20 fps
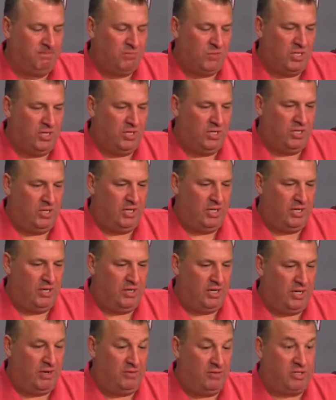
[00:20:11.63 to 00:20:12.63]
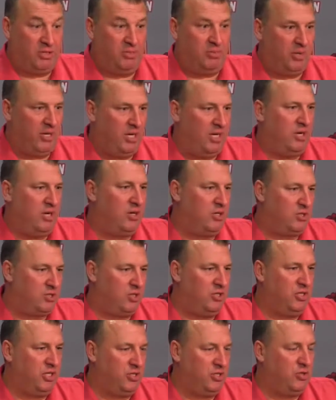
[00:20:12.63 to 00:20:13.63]
And obviously plan out our
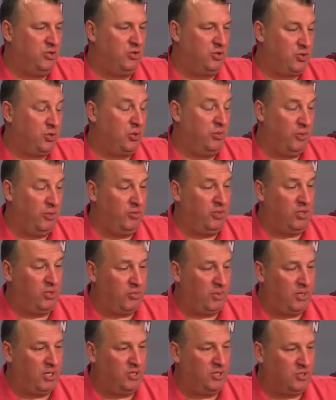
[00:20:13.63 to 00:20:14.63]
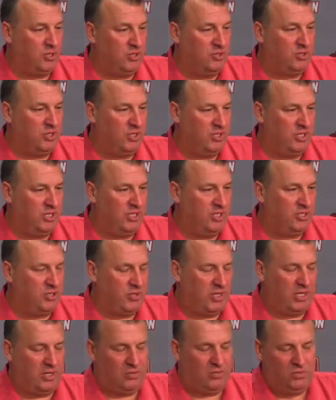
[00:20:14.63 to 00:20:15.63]
Sunday too, because we meet with our players on Sunday.
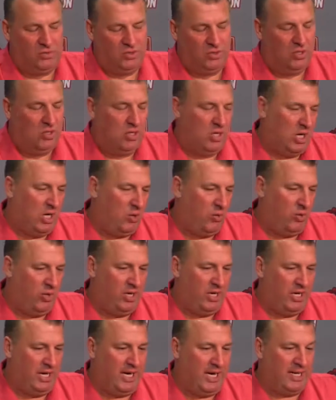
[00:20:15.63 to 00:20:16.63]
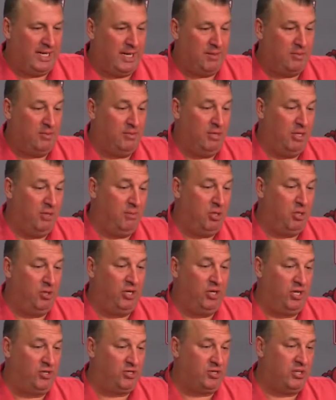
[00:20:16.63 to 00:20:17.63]
So how are we going to, I kept him in the
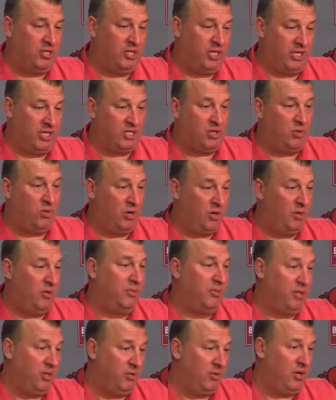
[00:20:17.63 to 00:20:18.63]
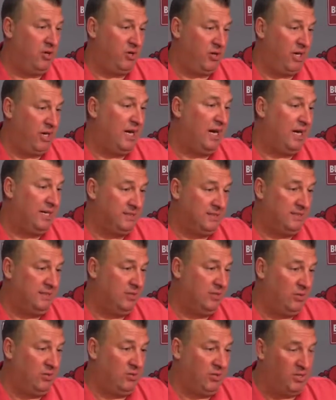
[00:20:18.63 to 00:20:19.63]
building on Sunday because I wanted to be around our guys. You
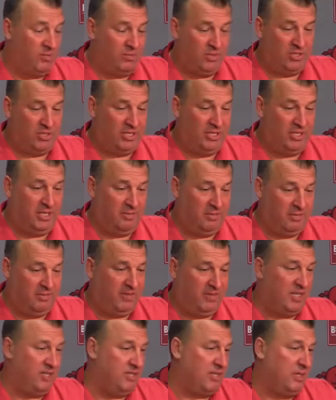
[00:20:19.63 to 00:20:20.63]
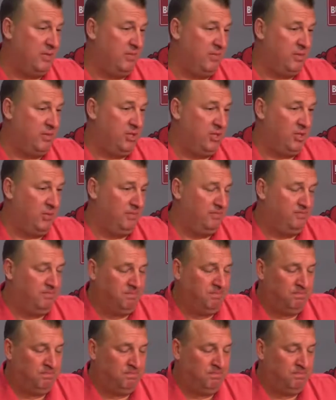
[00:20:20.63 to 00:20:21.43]
know, I wanted to see them and face them.